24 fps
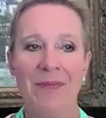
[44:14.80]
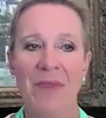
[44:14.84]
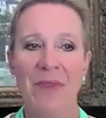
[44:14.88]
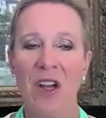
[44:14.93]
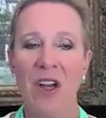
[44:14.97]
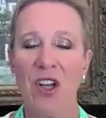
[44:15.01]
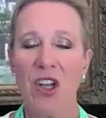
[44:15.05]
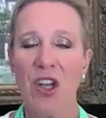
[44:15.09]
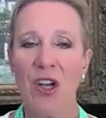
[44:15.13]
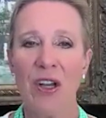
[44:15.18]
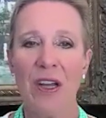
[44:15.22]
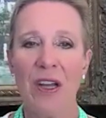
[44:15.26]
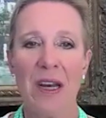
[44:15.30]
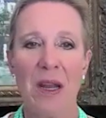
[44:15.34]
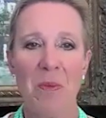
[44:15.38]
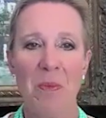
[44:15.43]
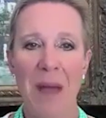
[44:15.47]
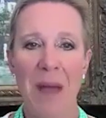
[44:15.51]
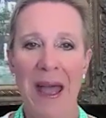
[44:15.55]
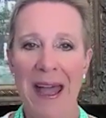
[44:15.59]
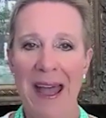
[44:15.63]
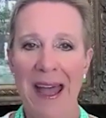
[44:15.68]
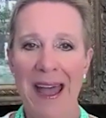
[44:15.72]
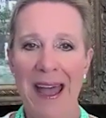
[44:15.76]
a good, a
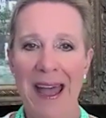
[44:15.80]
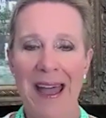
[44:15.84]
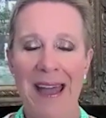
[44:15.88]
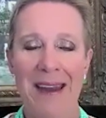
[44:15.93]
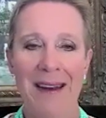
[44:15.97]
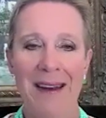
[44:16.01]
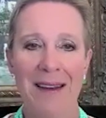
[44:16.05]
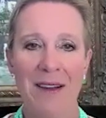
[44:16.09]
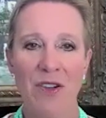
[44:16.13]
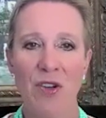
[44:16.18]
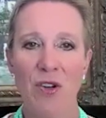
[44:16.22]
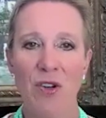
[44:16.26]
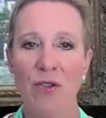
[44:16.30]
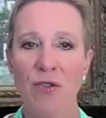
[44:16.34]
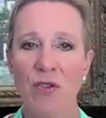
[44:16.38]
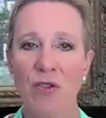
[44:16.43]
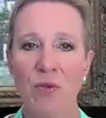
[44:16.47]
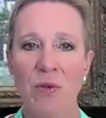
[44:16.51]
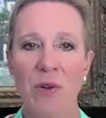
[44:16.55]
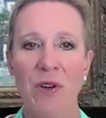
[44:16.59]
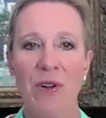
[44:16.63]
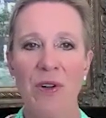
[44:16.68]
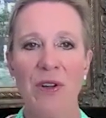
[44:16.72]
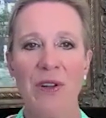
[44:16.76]
bad, a
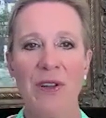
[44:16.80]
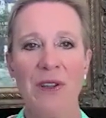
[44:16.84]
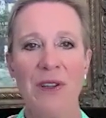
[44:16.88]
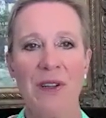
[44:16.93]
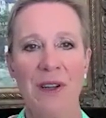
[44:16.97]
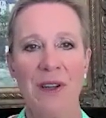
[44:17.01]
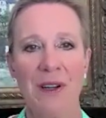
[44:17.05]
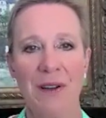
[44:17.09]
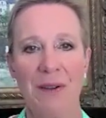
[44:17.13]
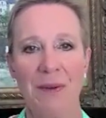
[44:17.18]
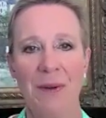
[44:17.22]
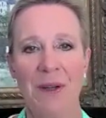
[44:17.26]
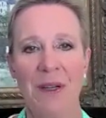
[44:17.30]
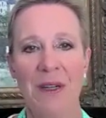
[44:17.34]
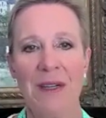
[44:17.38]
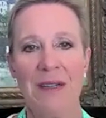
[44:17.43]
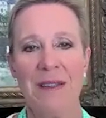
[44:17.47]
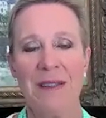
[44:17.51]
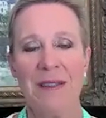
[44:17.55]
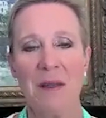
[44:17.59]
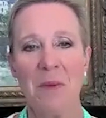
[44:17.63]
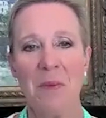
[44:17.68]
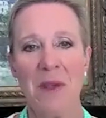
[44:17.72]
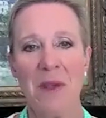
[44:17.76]
neutral,
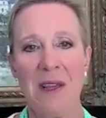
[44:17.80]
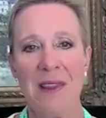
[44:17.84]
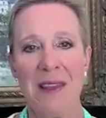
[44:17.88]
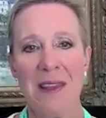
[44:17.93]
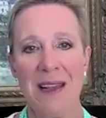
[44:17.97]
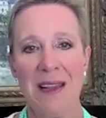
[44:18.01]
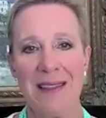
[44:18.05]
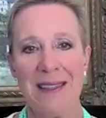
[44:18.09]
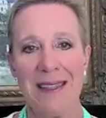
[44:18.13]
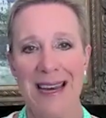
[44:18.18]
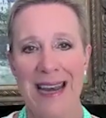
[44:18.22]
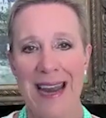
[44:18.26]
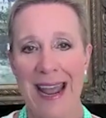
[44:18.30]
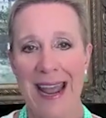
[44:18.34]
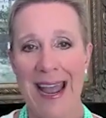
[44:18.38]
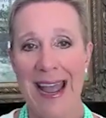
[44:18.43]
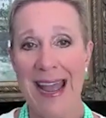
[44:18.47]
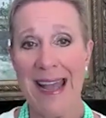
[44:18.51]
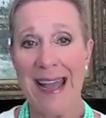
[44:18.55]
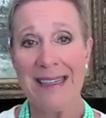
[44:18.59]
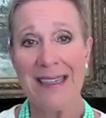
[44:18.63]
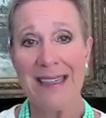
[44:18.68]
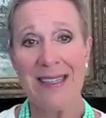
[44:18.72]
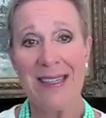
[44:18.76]
something that's an
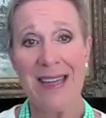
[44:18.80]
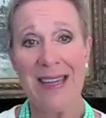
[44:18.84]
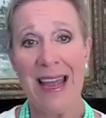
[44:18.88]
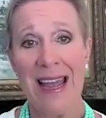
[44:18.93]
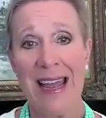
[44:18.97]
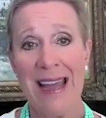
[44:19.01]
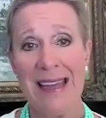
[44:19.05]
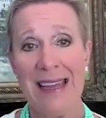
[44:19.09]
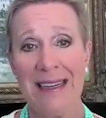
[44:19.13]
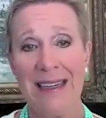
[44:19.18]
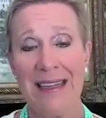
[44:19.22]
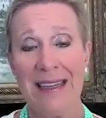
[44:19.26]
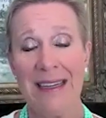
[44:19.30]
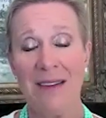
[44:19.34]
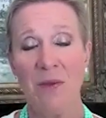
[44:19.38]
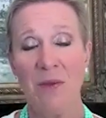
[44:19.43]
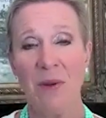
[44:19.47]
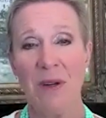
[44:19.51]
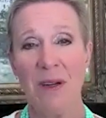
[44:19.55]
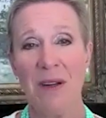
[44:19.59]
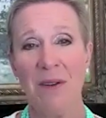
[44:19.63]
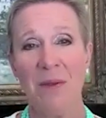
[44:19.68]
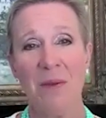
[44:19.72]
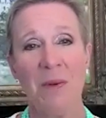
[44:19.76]
asset?
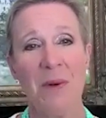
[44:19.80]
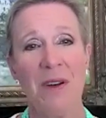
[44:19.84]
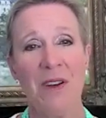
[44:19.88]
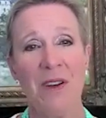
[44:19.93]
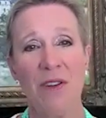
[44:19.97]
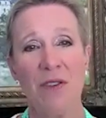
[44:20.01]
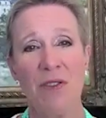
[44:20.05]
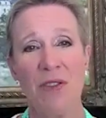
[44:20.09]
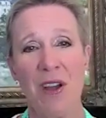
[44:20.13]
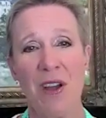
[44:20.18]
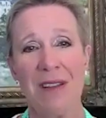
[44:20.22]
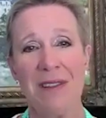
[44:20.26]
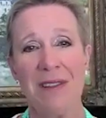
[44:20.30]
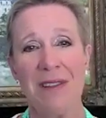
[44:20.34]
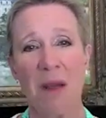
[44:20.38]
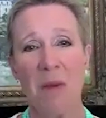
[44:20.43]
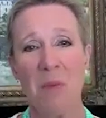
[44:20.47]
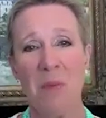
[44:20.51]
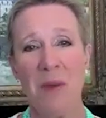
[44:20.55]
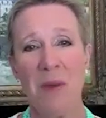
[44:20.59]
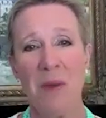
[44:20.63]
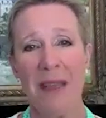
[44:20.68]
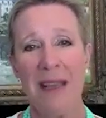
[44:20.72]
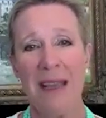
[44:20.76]
What are your thoughts
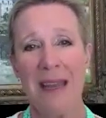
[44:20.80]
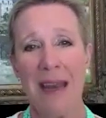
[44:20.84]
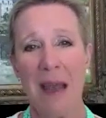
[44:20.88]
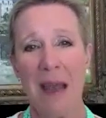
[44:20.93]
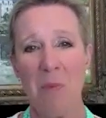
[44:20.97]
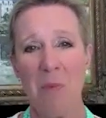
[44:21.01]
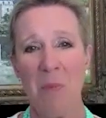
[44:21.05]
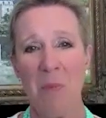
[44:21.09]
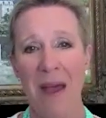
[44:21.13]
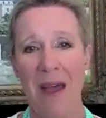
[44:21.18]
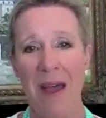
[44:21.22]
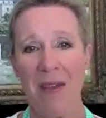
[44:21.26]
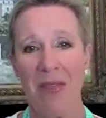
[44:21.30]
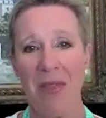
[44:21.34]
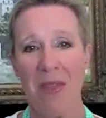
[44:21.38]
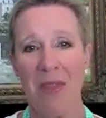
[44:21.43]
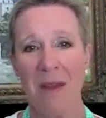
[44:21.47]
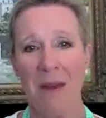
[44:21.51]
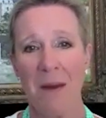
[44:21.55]
on being an empath?